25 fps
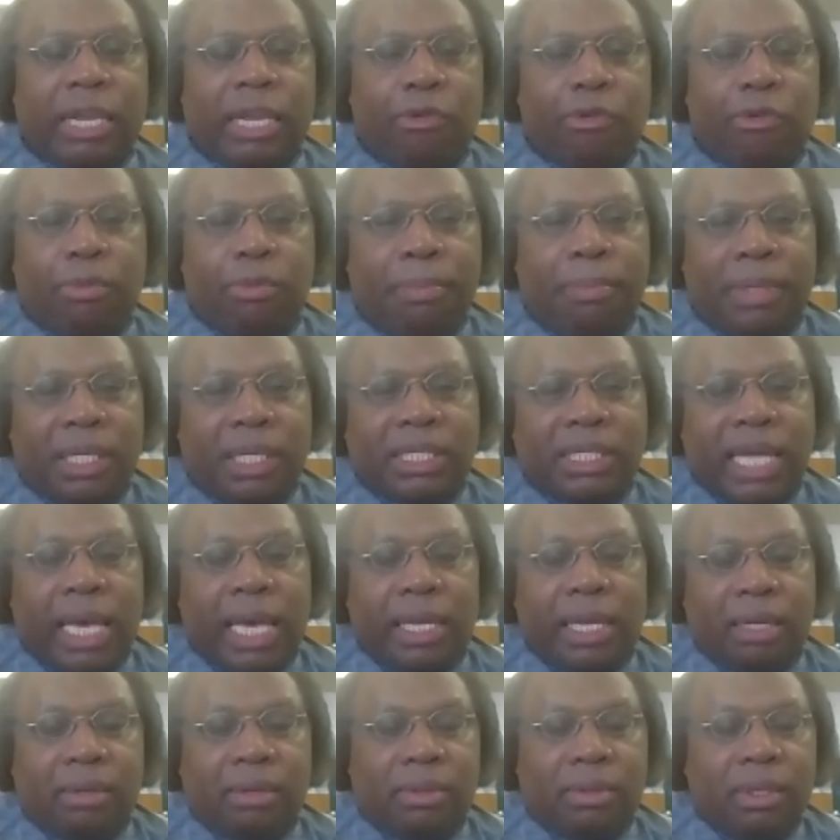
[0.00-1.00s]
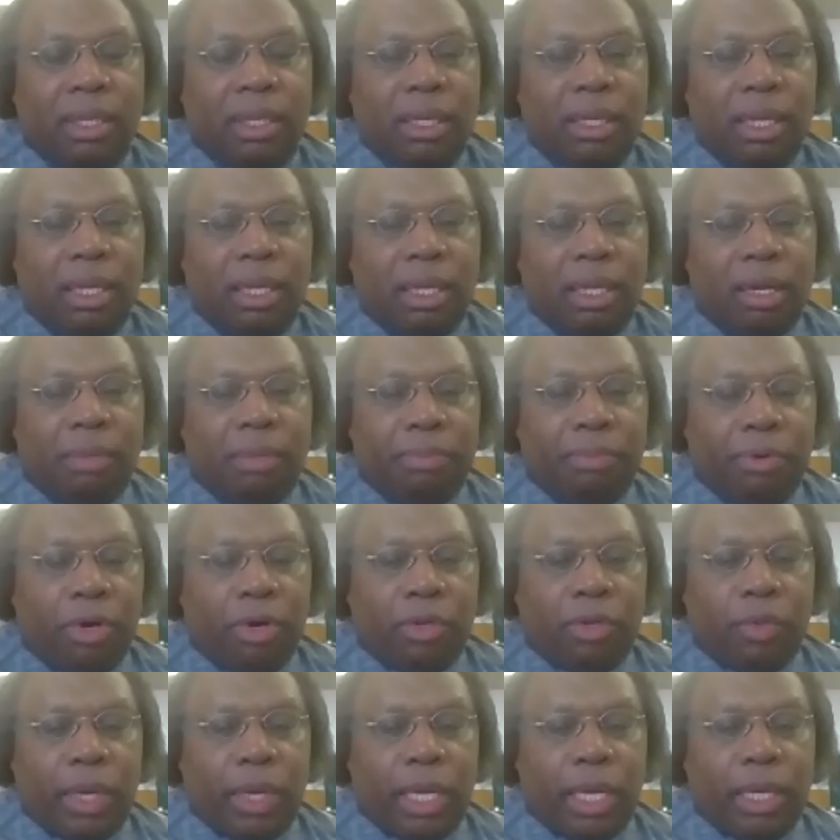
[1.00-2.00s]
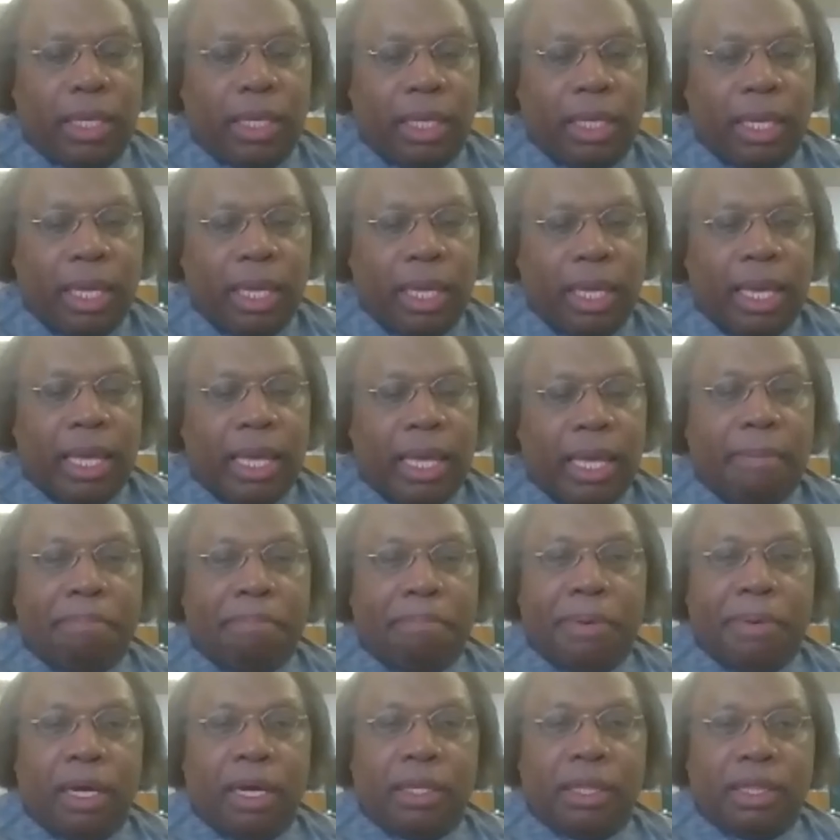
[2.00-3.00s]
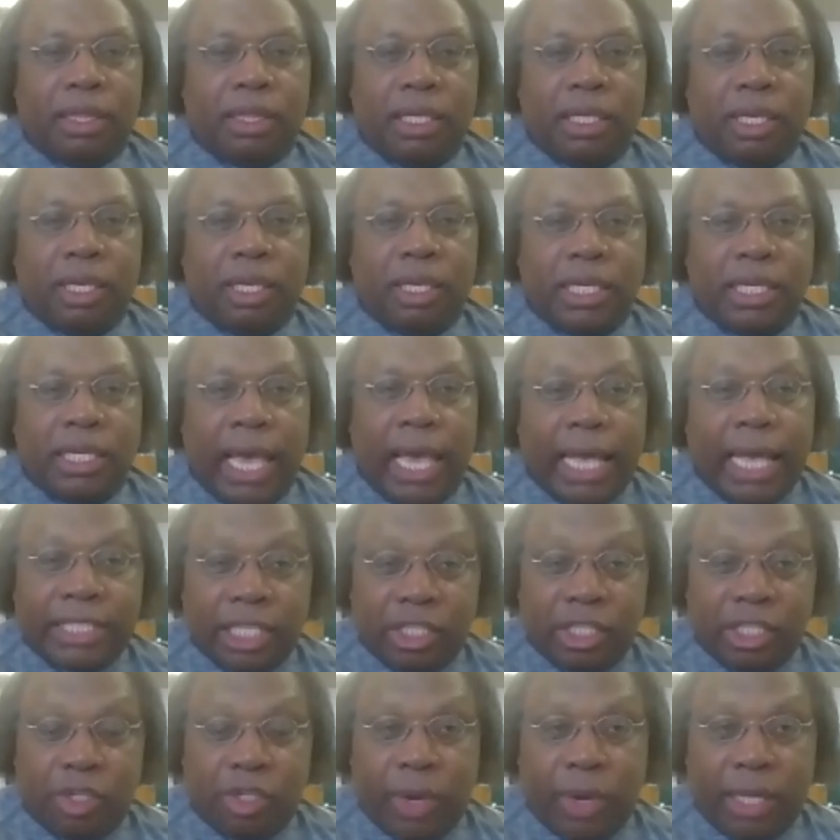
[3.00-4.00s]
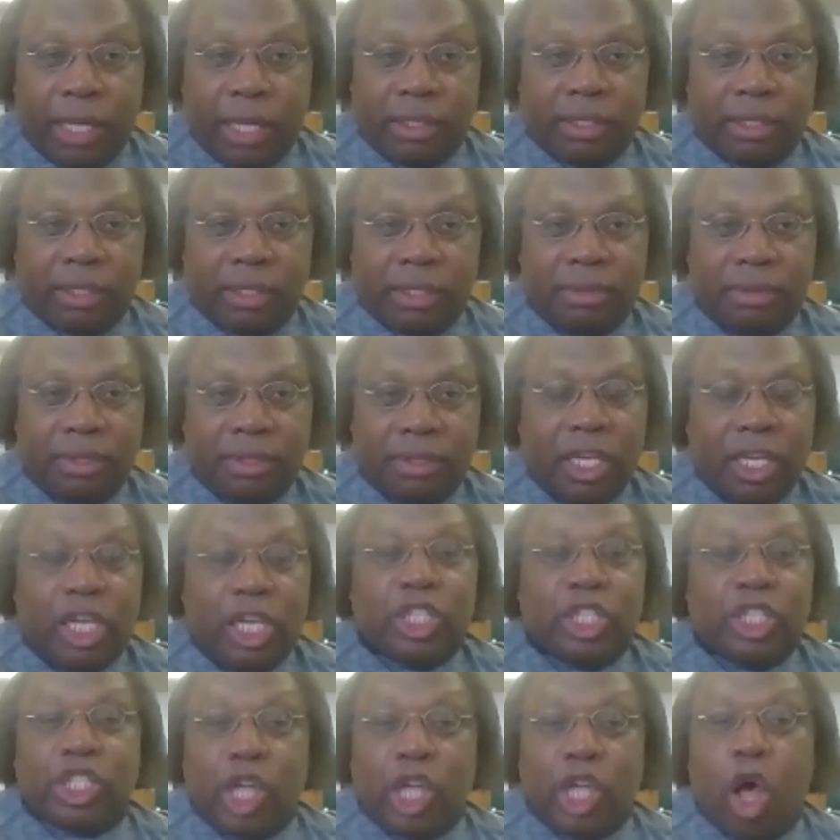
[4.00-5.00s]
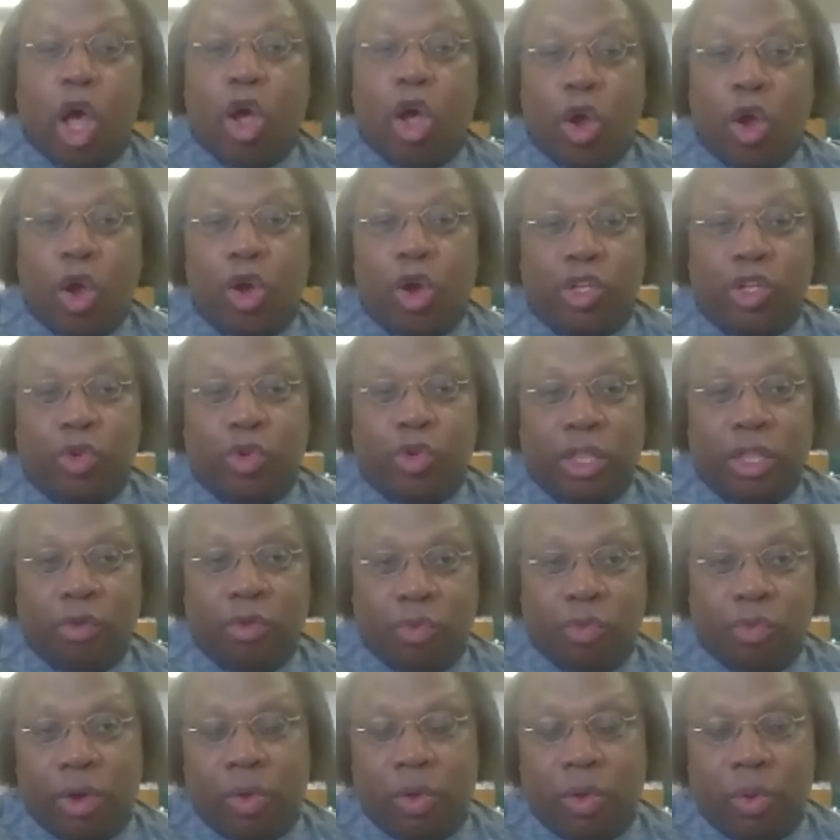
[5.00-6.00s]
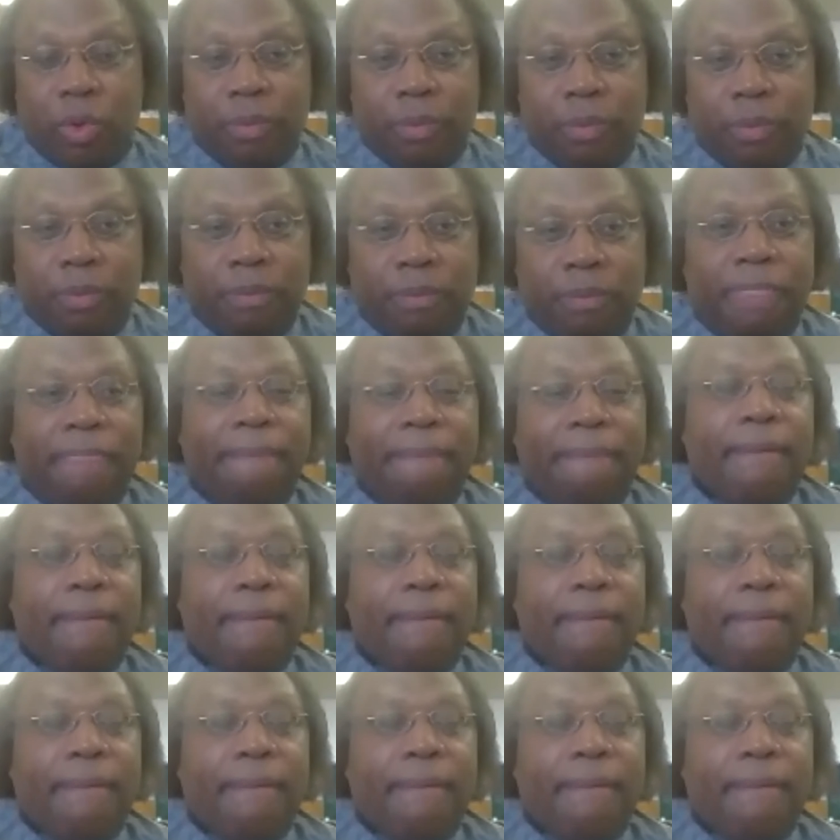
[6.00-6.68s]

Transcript: I can't remember the title on Broadway, but the casting director saw her doing the role,